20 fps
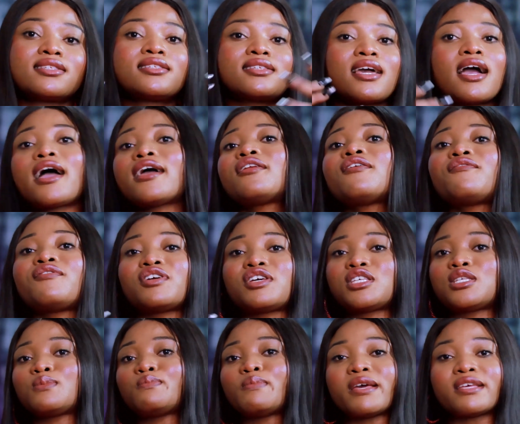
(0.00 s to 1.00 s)
is kind of
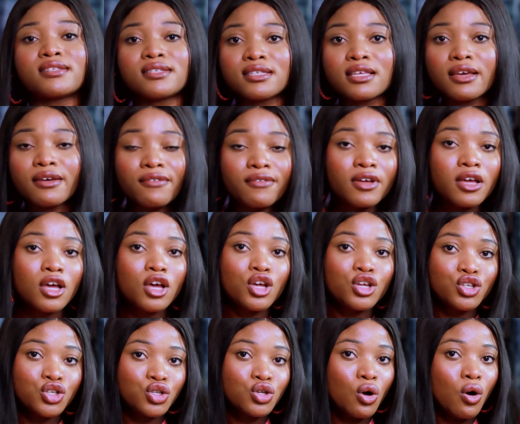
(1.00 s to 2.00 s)
expensive,
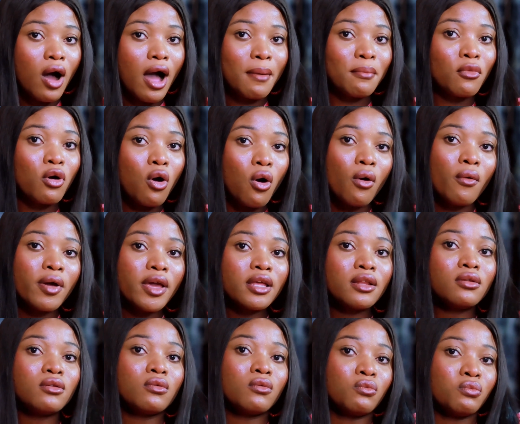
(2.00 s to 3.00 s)
so I'm
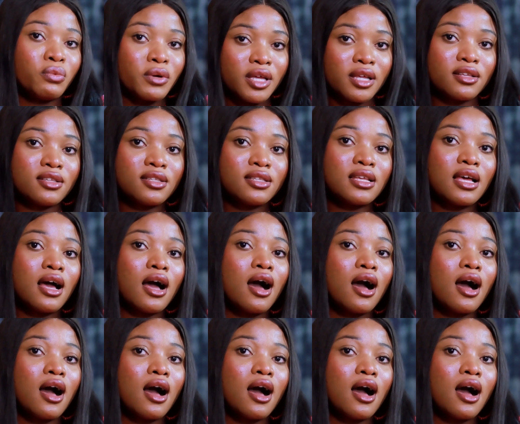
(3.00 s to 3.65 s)
going with